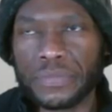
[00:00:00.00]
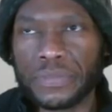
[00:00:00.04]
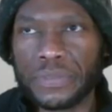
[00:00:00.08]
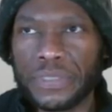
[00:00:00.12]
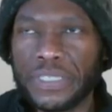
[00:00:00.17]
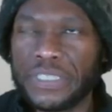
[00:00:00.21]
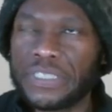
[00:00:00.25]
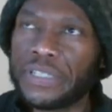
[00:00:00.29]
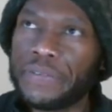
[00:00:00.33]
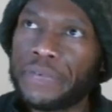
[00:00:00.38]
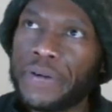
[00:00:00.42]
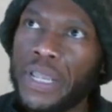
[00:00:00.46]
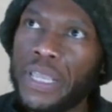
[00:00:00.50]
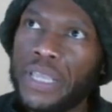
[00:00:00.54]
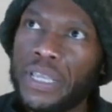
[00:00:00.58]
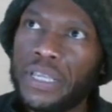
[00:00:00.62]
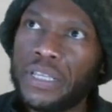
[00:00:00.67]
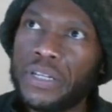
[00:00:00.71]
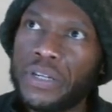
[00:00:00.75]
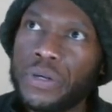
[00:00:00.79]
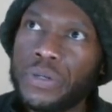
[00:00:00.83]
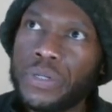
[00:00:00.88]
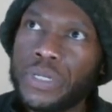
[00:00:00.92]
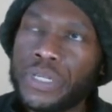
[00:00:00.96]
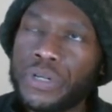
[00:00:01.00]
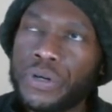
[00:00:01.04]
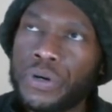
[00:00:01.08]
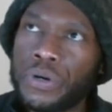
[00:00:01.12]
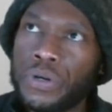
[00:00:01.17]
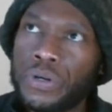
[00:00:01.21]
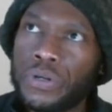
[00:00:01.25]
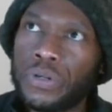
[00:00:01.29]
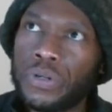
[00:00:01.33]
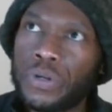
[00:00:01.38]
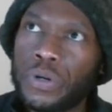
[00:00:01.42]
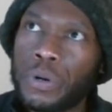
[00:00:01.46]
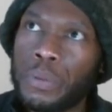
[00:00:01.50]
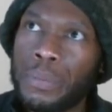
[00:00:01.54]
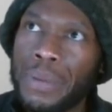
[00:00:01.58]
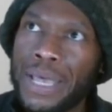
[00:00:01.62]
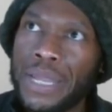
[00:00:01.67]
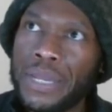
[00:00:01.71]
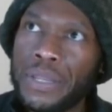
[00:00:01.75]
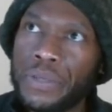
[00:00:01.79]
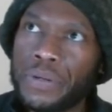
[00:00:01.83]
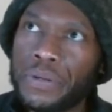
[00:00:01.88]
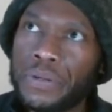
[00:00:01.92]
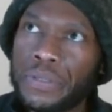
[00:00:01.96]
Is that right? No-deal or
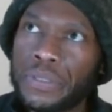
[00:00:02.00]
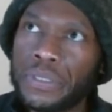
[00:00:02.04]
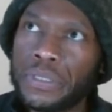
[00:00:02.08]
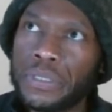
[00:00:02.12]
my deal?